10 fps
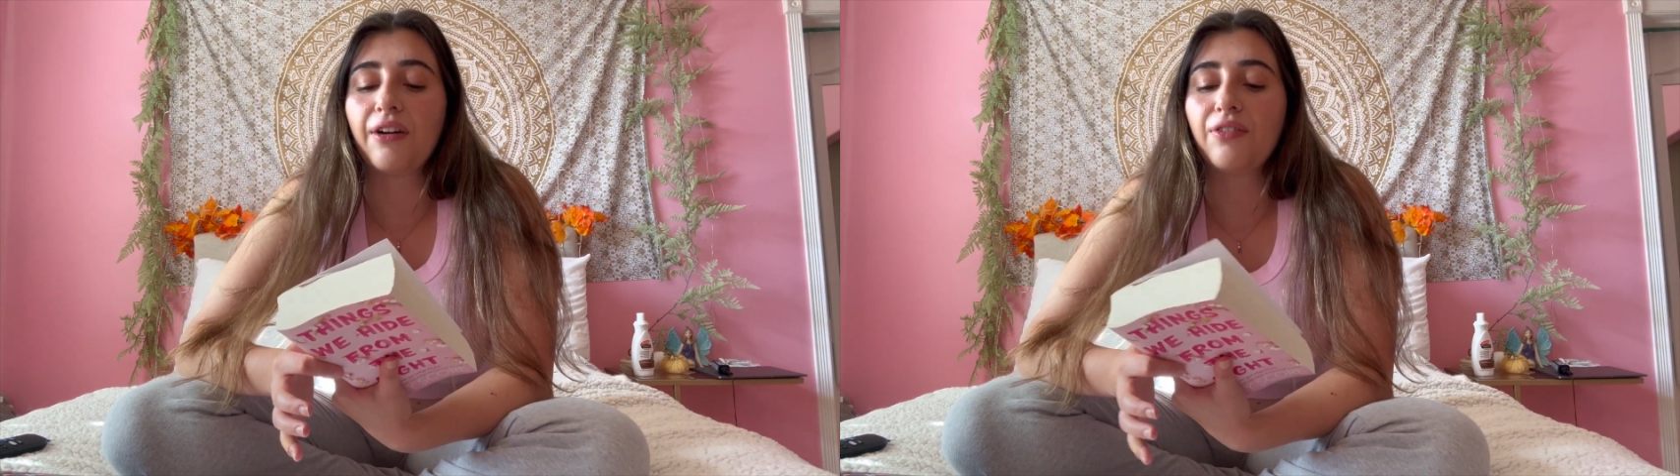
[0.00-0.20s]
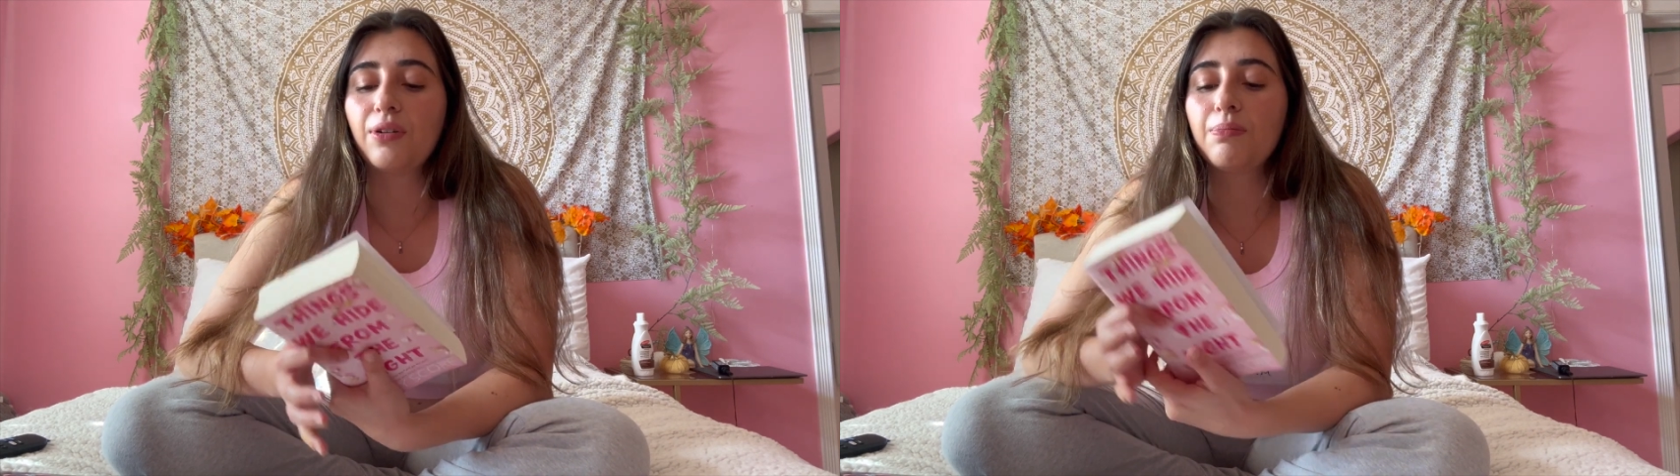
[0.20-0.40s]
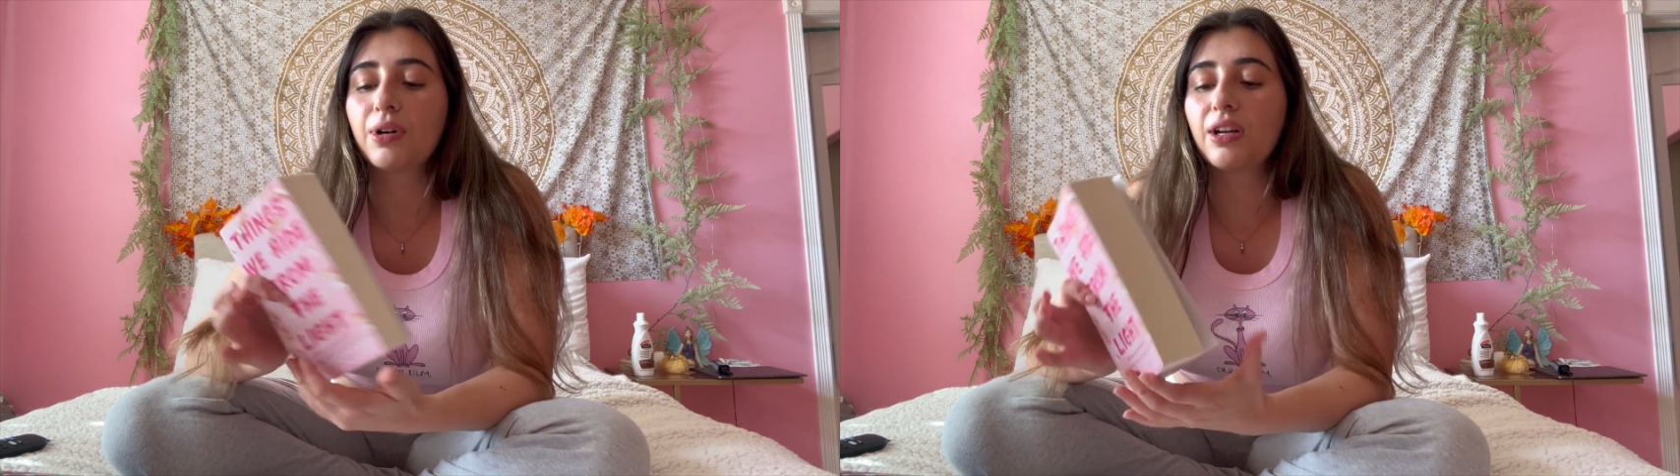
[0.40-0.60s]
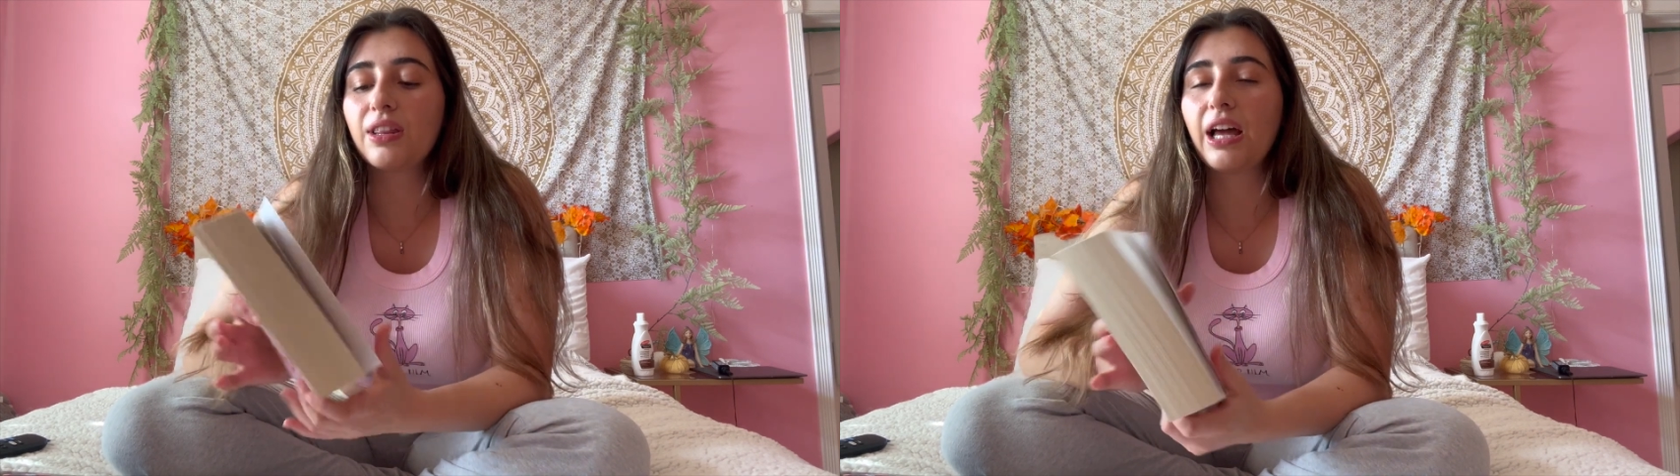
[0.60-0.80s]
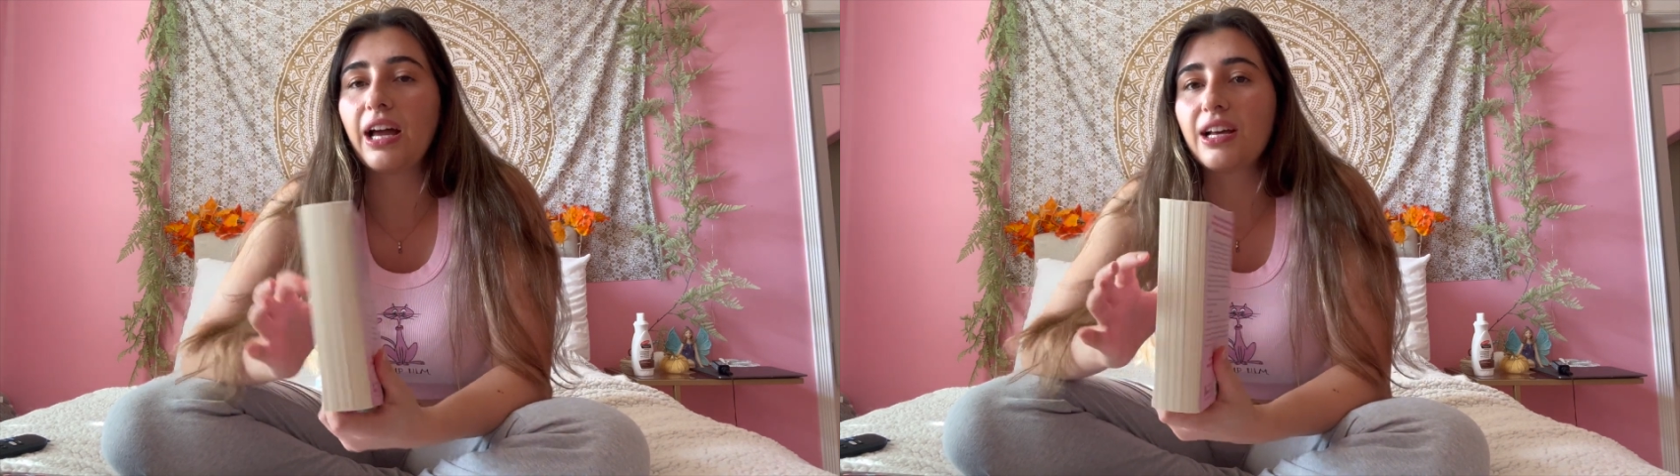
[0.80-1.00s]
for a book
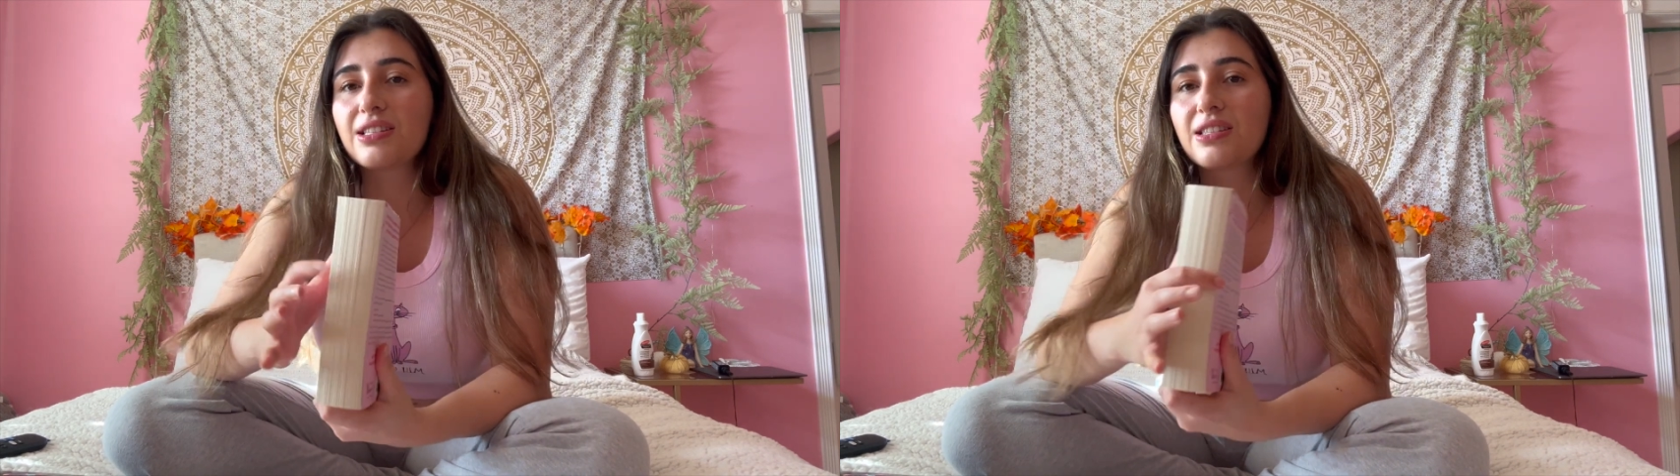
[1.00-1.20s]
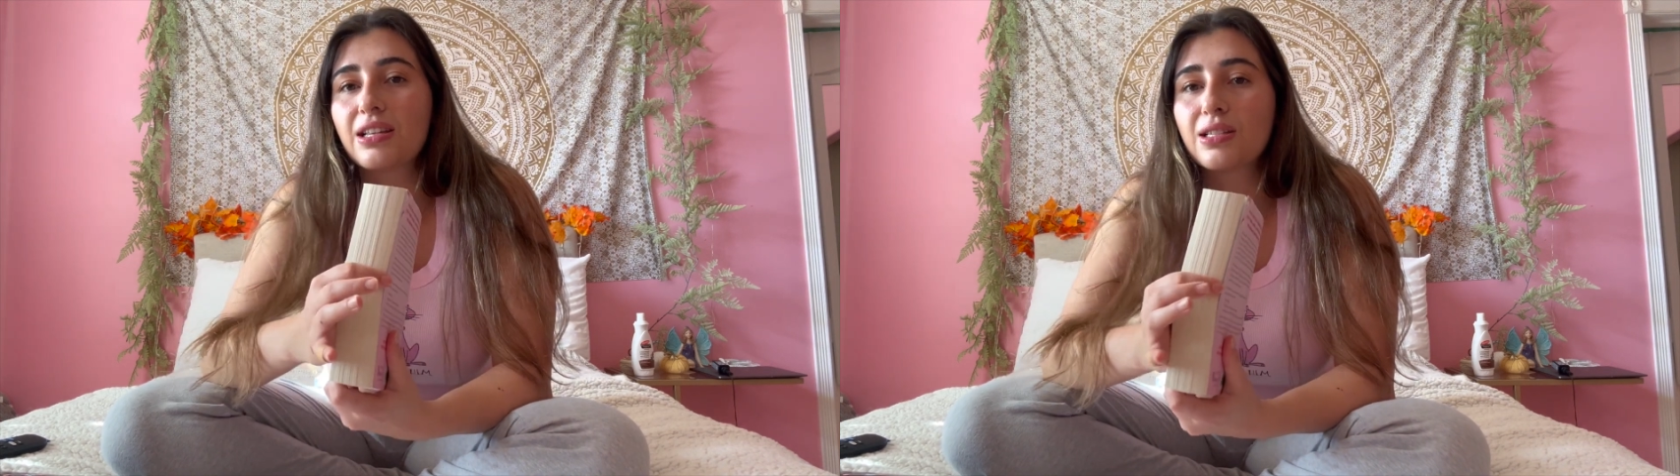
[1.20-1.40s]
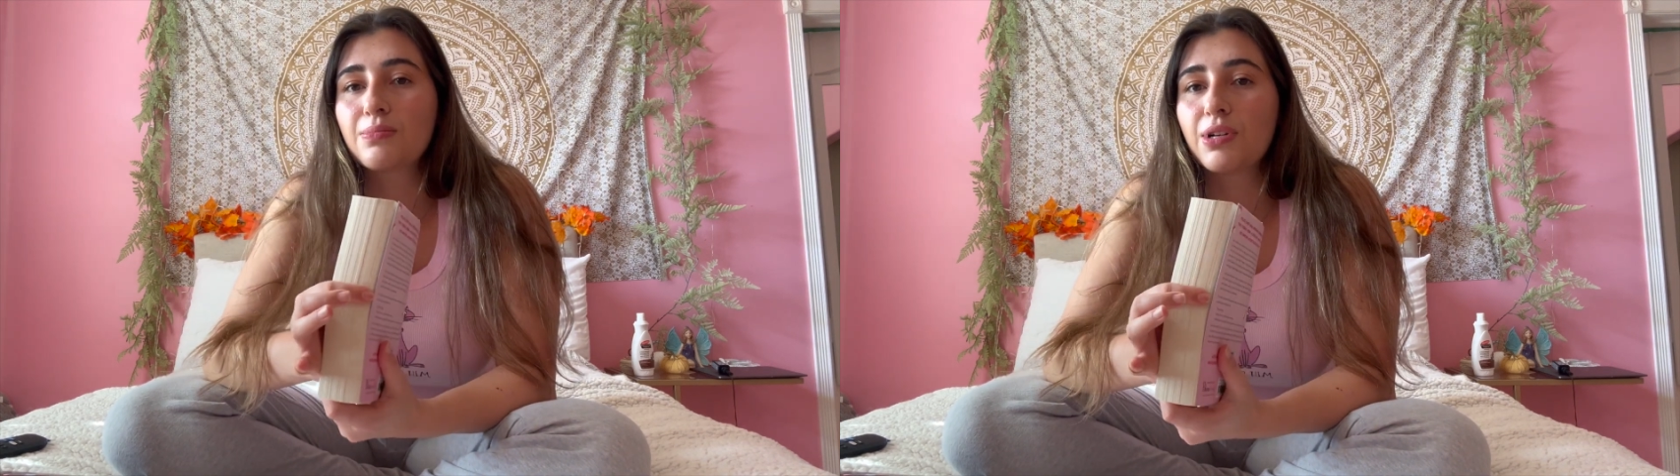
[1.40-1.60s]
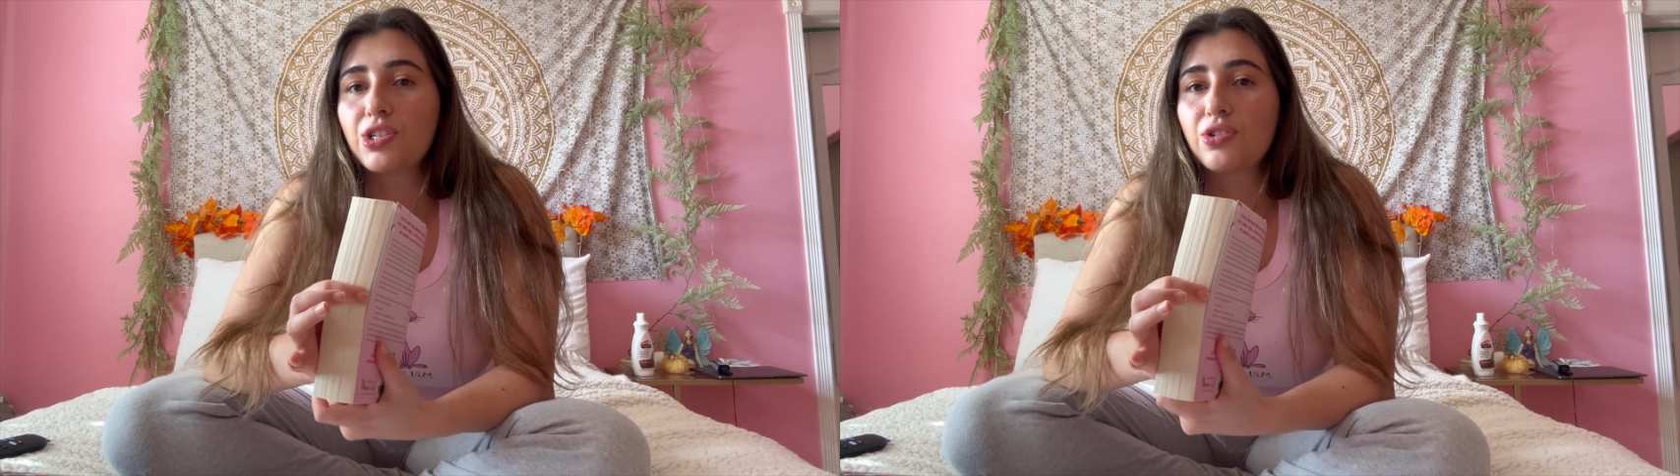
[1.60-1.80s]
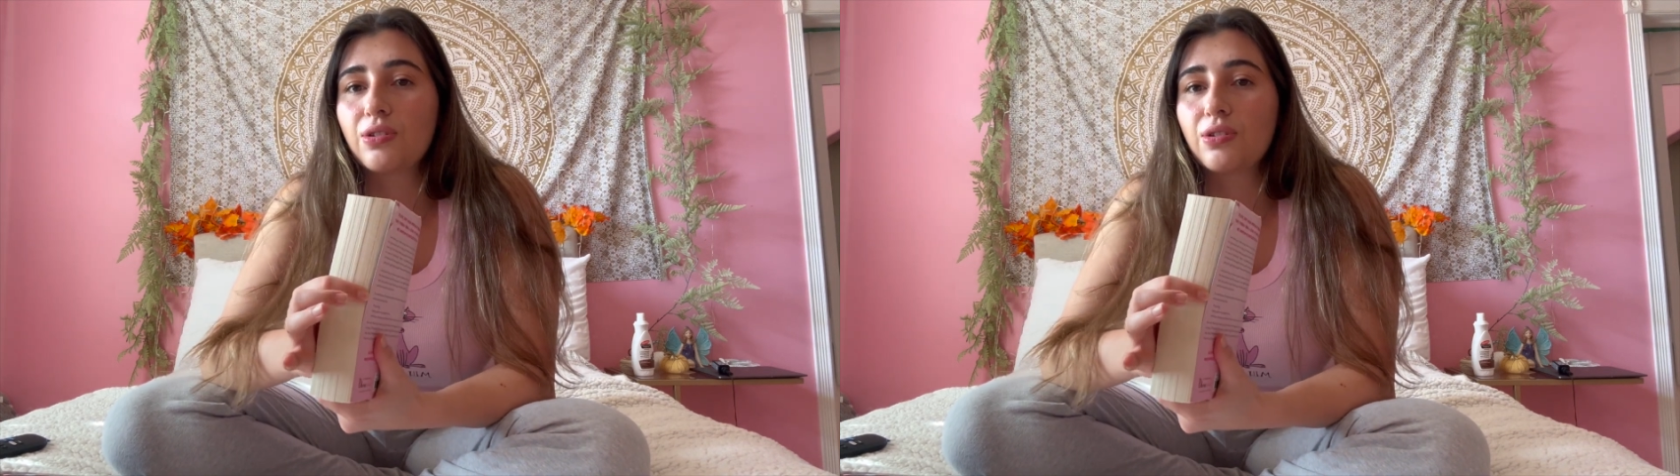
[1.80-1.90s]
that has this much,